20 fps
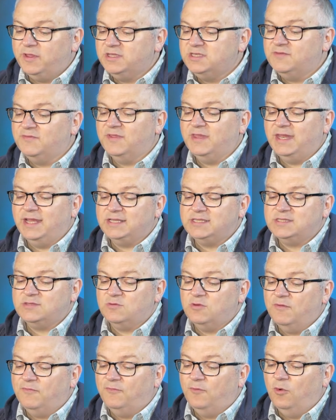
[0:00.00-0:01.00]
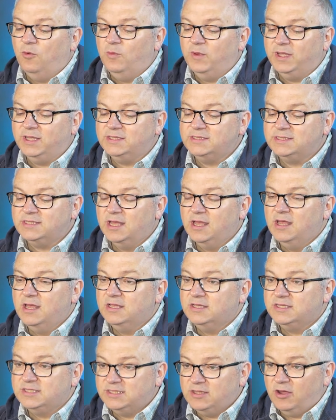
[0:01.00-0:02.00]
those over the next three or four weeks,
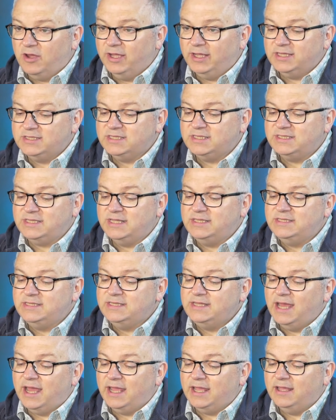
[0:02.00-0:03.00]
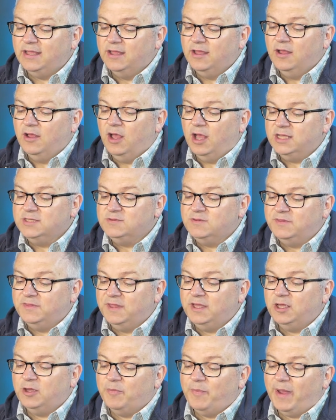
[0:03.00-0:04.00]
starting, as I said, today, as we
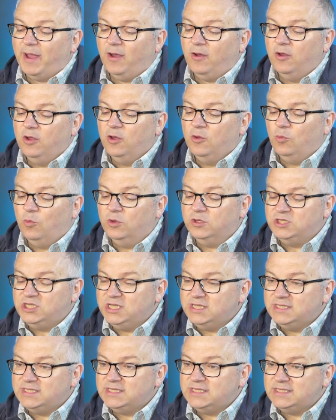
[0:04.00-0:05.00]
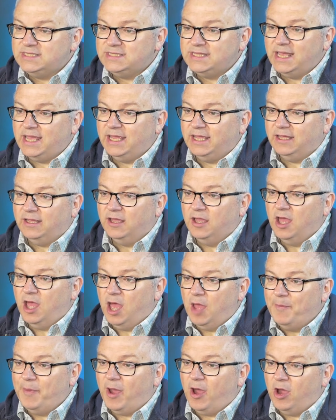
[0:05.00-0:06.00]
think about what Jesus is saying
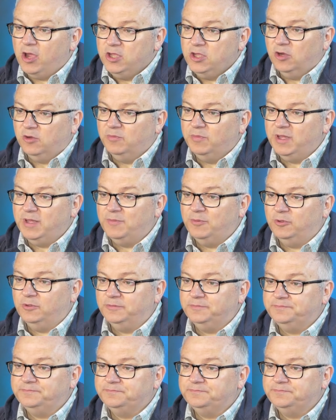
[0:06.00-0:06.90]
about our young people.